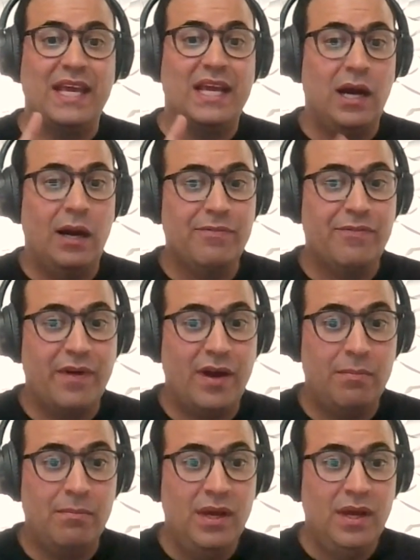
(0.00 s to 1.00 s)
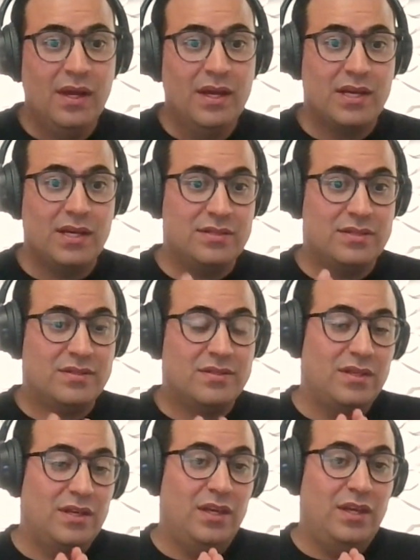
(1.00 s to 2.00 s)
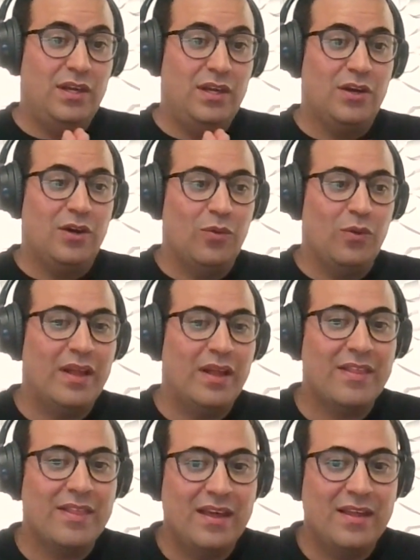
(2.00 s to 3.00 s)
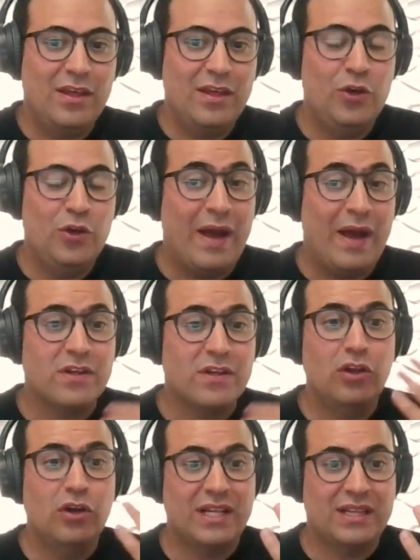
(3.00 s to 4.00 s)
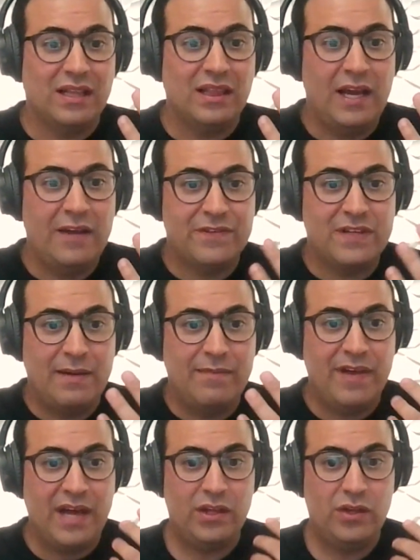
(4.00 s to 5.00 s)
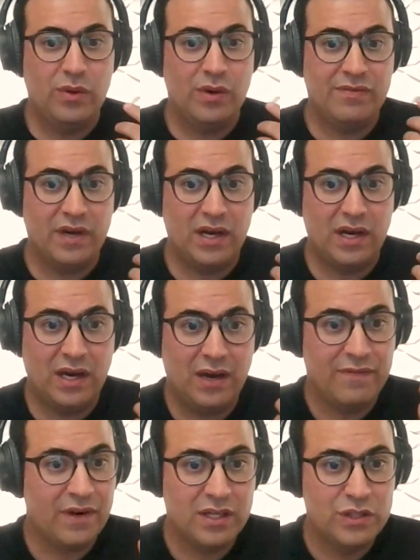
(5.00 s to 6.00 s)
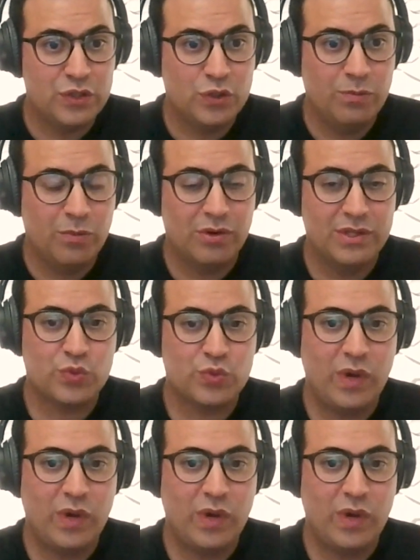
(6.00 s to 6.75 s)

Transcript: they come from? Because, you have to look at the lifetime value of a consumer as